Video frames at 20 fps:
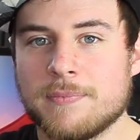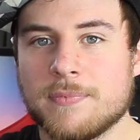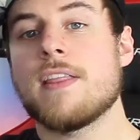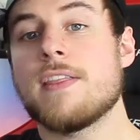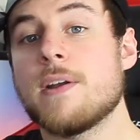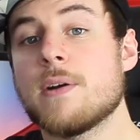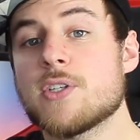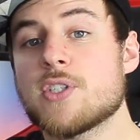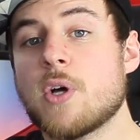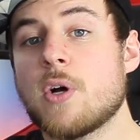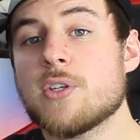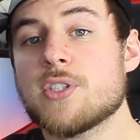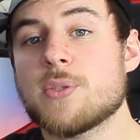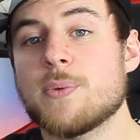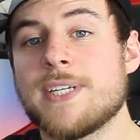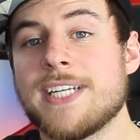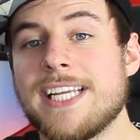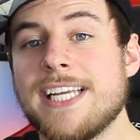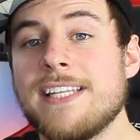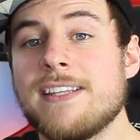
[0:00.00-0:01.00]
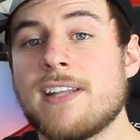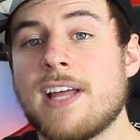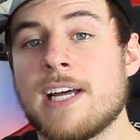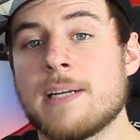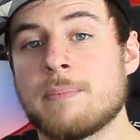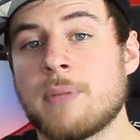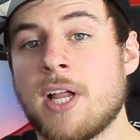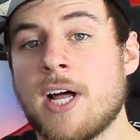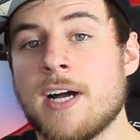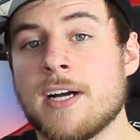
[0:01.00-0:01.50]
There is also an
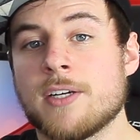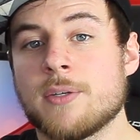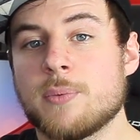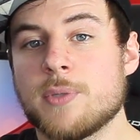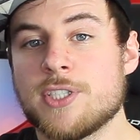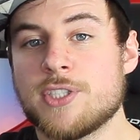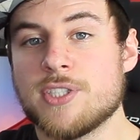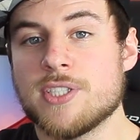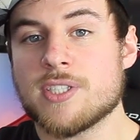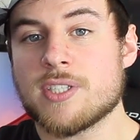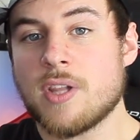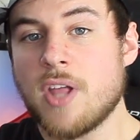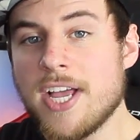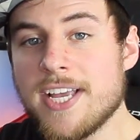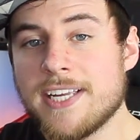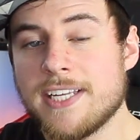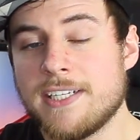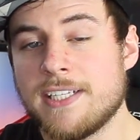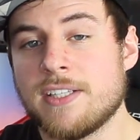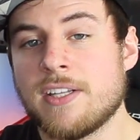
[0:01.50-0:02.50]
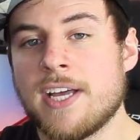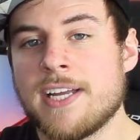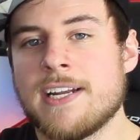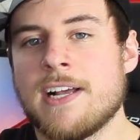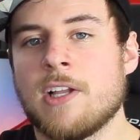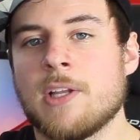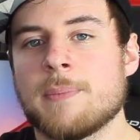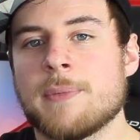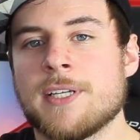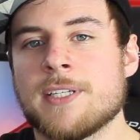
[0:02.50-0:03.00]
inline block, which is like an inline
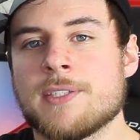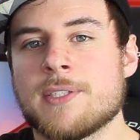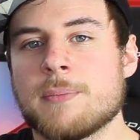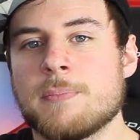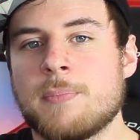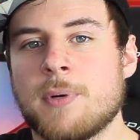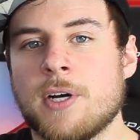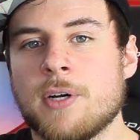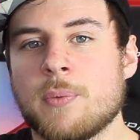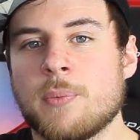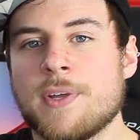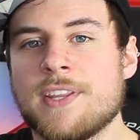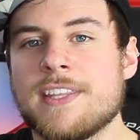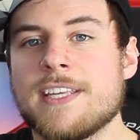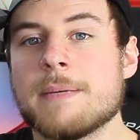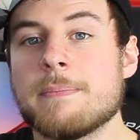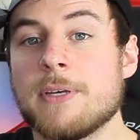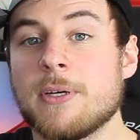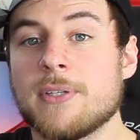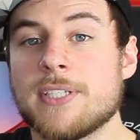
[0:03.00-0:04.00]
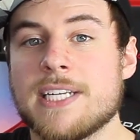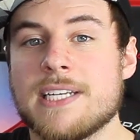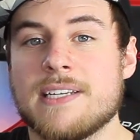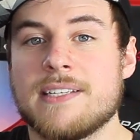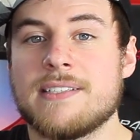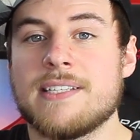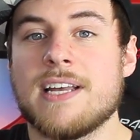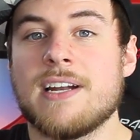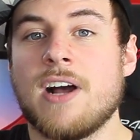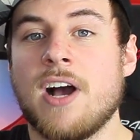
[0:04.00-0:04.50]
element, but with the ability to
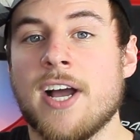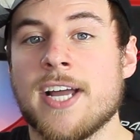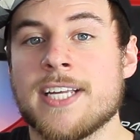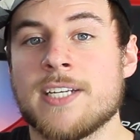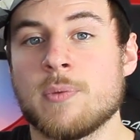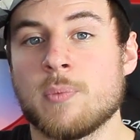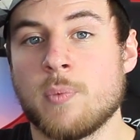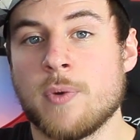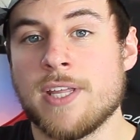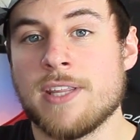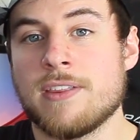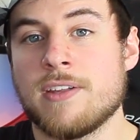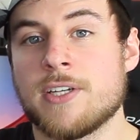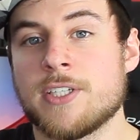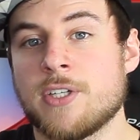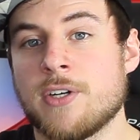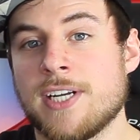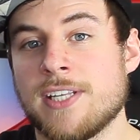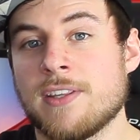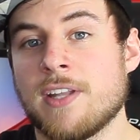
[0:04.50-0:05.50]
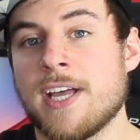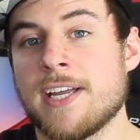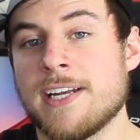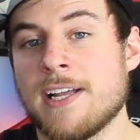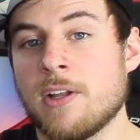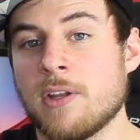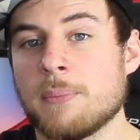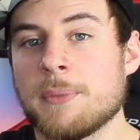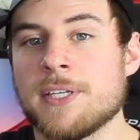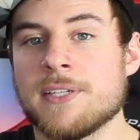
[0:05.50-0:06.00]
set a height and width on your inline
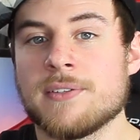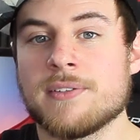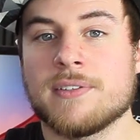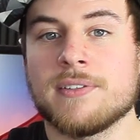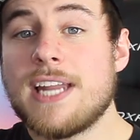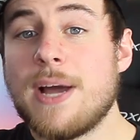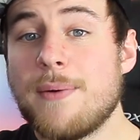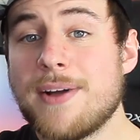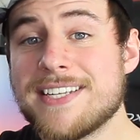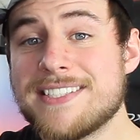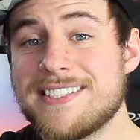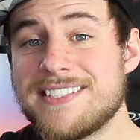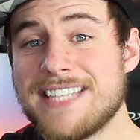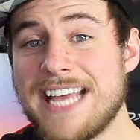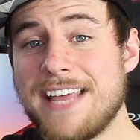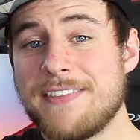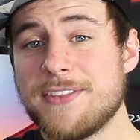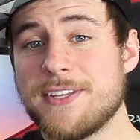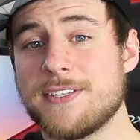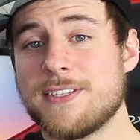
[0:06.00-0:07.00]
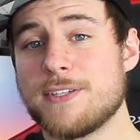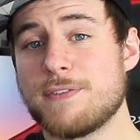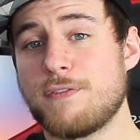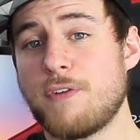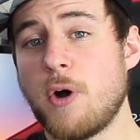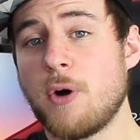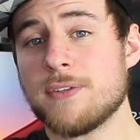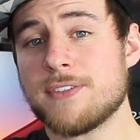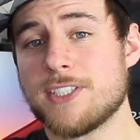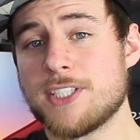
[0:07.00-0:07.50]
element. Now, I said the
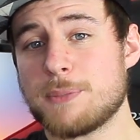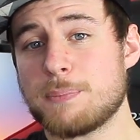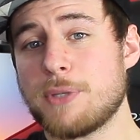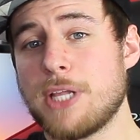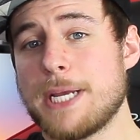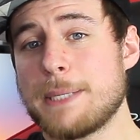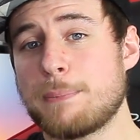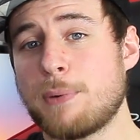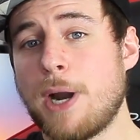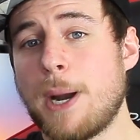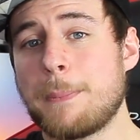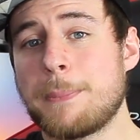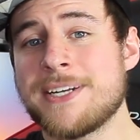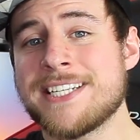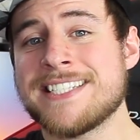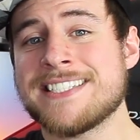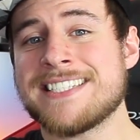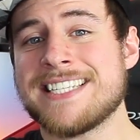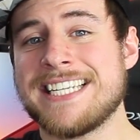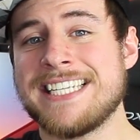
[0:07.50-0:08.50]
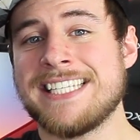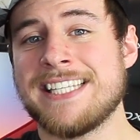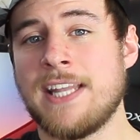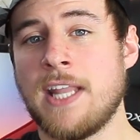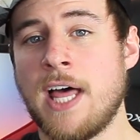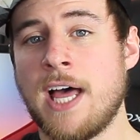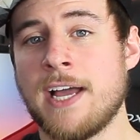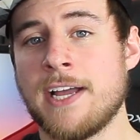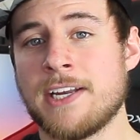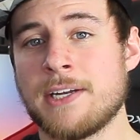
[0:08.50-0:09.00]
default display property is
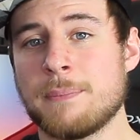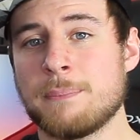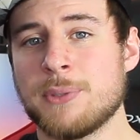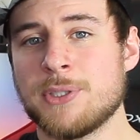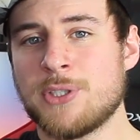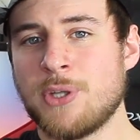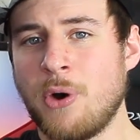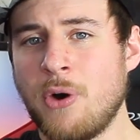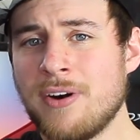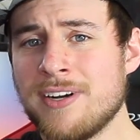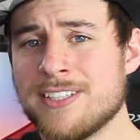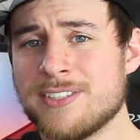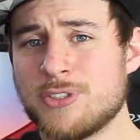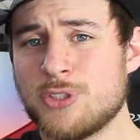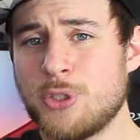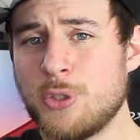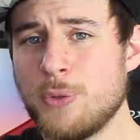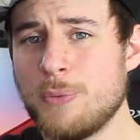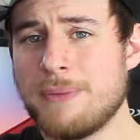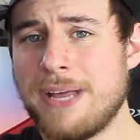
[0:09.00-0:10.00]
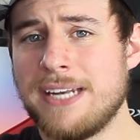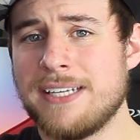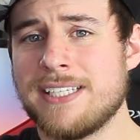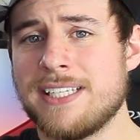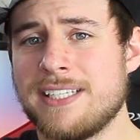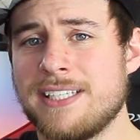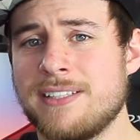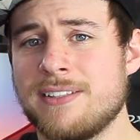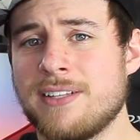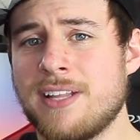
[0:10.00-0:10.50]
inline, but there aren't too
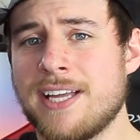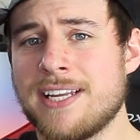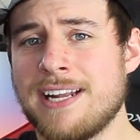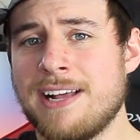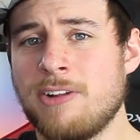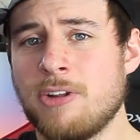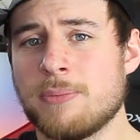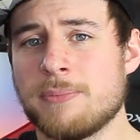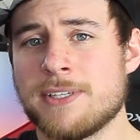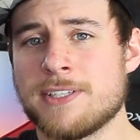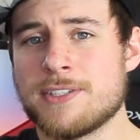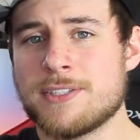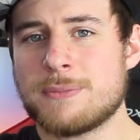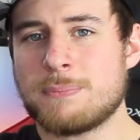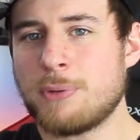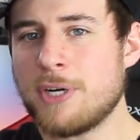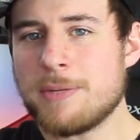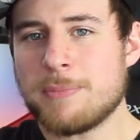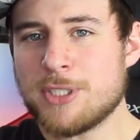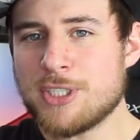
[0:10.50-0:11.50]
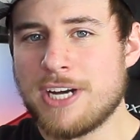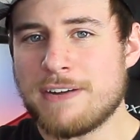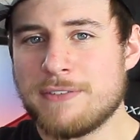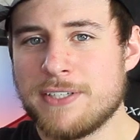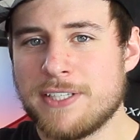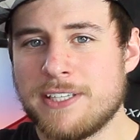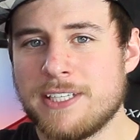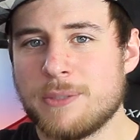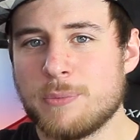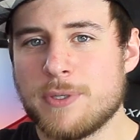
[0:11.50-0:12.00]
many inline elements. Pretty much
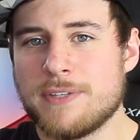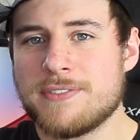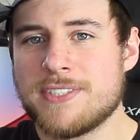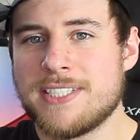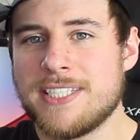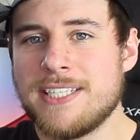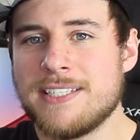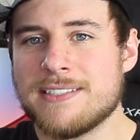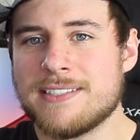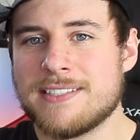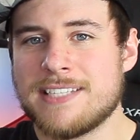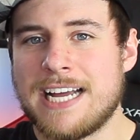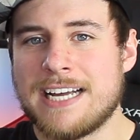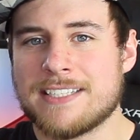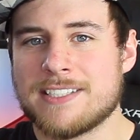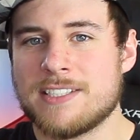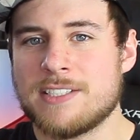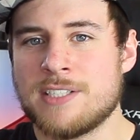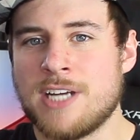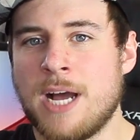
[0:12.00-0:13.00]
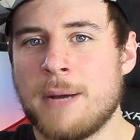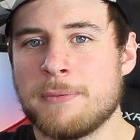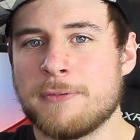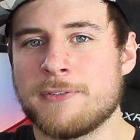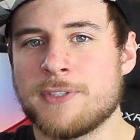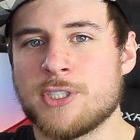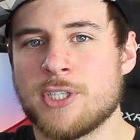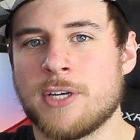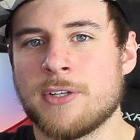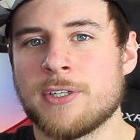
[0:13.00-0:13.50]
everything we've seen stacks on top of
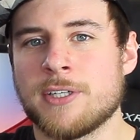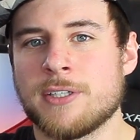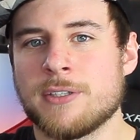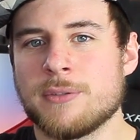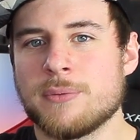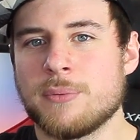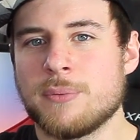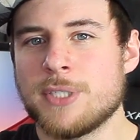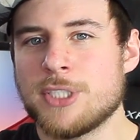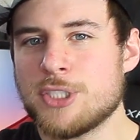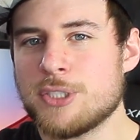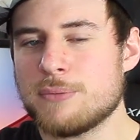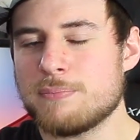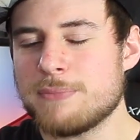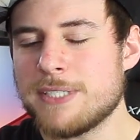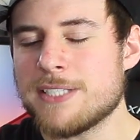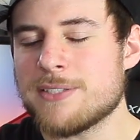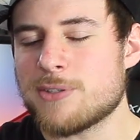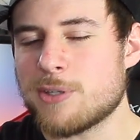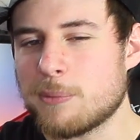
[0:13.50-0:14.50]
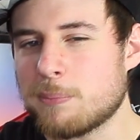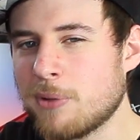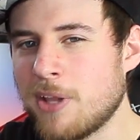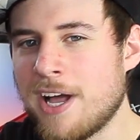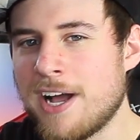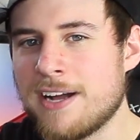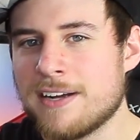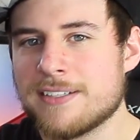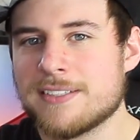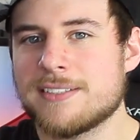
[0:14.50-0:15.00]
each other, which means they're
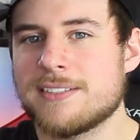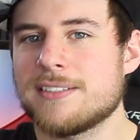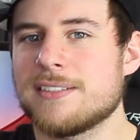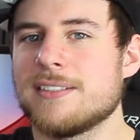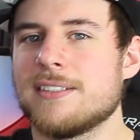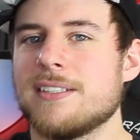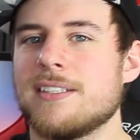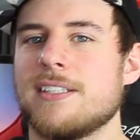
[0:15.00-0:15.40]
blocks.